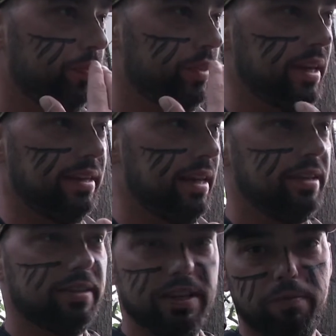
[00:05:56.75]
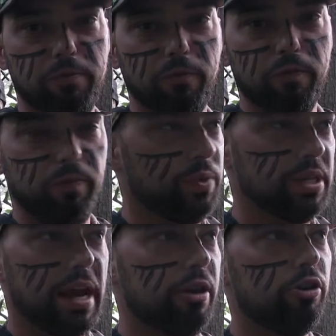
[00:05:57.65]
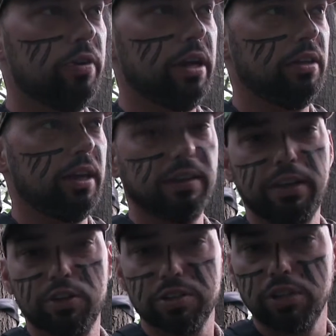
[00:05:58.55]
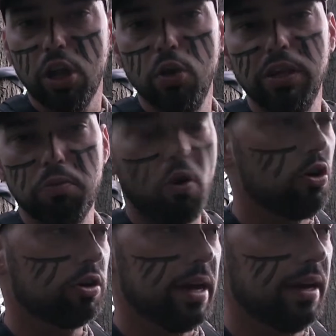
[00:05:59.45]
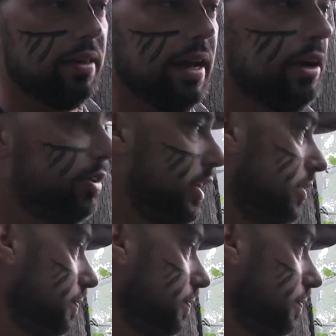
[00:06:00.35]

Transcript: They didn't seem scared or anything. They just slowly walked out of the area.